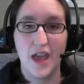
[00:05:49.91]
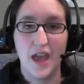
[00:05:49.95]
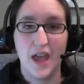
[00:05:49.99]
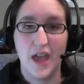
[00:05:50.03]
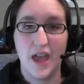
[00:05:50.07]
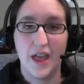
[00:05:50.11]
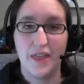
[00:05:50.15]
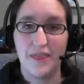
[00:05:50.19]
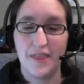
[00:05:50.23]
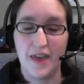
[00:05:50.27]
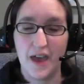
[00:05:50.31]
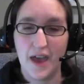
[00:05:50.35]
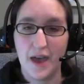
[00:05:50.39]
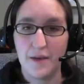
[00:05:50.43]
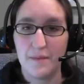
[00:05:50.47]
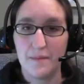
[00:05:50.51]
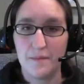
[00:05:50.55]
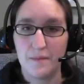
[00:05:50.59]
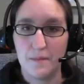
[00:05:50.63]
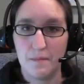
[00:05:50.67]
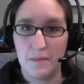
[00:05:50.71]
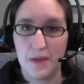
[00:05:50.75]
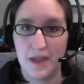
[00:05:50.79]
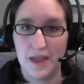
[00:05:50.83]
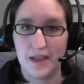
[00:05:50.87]
and
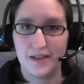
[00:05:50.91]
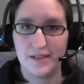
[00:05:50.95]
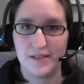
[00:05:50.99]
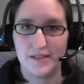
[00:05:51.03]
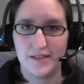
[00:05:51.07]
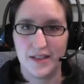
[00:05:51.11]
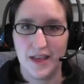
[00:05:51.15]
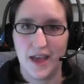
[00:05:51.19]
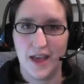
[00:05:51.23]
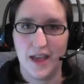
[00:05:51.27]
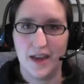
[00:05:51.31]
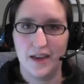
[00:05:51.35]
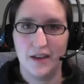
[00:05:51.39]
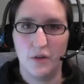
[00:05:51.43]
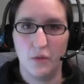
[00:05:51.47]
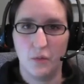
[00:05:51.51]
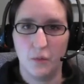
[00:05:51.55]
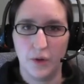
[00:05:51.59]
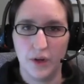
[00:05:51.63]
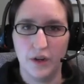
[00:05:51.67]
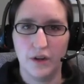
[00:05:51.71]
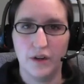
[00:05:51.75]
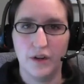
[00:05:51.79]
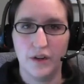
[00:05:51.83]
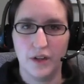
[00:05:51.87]
that makes that
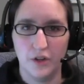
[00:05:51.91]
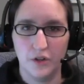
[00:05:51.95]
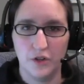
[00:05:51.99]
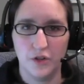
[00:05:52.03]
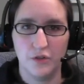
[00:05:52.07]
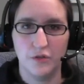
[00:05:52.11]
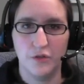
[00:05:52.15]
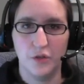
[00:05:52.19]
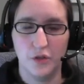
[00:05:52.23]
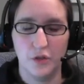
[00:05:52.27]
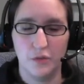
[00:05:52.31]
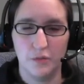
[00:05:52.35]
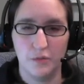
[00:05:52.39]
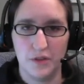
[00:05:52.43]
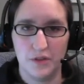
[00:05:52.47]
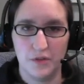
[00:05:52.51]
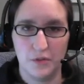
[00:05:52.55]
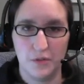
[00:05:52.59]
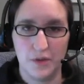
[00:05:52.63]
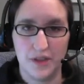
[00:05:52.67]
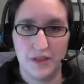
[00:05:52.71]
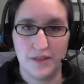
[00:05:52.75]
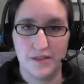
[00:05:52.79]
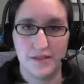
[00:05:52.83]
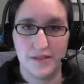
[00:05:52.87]
weird interval
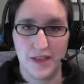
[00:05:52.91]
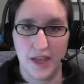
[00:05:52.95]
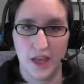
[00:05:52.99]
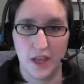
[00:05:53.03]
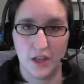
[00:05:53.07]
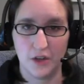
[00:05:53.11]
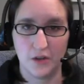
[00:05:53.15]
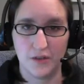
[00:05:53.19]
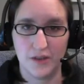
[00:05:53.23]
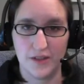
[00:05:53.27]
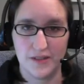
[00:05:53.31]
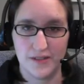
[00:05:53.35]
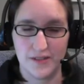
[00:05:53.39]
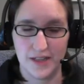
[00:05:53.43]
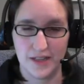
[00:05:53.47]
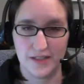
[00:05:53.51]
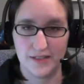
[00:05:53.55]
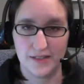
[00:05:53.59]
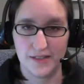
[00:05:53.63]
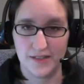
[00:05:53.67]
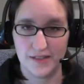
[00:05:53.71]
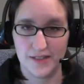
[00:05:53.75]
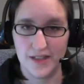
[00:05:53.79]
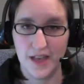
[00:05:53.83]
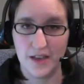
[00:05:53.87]
between scale degree
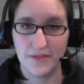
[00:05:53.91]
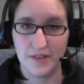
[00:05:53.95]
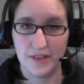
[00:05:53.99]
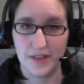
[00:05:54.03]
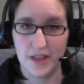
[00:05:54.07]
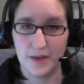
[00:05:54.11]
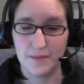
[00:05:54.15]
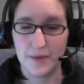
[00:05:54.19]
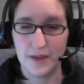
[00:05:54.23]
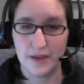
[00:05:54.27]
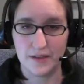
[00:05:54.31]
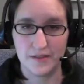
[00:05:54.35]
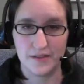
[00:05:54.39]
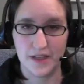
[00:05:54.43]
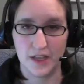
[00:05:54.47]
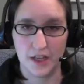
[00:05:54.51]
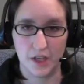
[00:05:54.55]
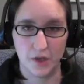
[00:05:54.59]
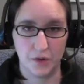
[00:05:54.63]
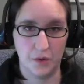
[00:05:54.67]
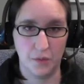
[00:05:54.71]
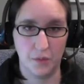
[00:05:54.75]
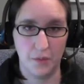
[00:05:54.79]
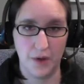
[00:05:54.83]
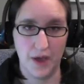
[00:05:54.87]
6 and 7 that makes that
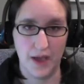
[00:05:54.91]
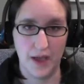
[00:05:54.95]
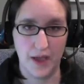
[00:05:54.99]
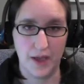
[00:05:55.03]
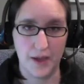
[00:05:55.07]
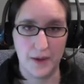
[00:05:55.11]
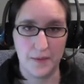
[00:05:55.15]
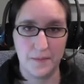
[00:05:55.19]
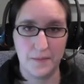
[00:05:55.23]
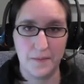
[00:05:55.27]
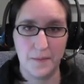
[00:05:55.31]
go away.